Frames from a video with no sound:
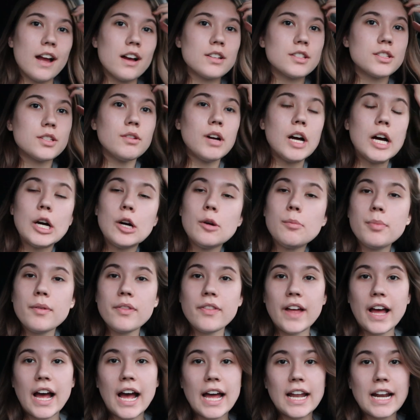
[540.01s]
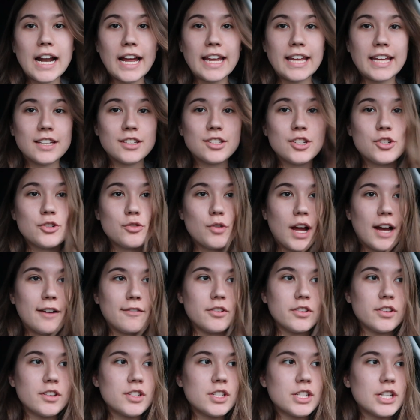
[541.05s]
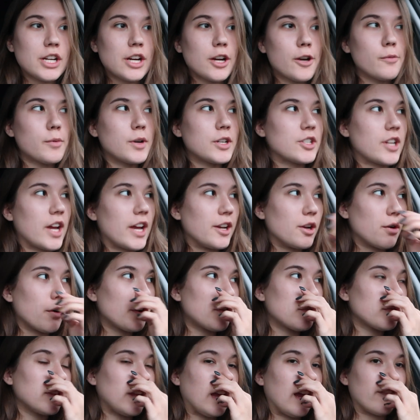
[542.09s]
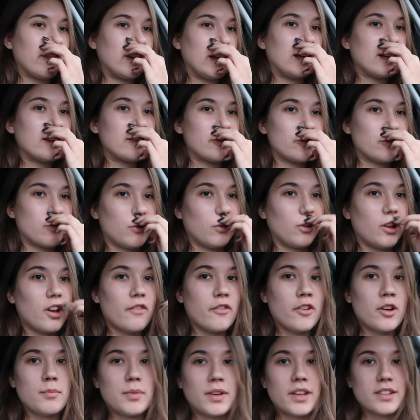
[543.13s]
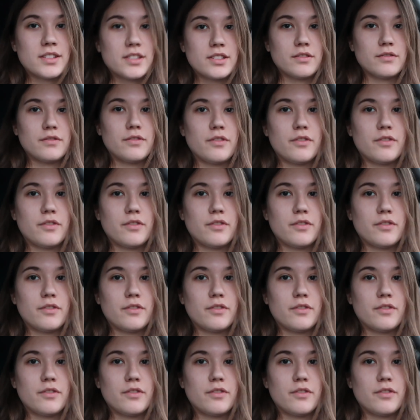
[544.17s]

also hope that I get to travel this year, which I know I don't really have any control over because of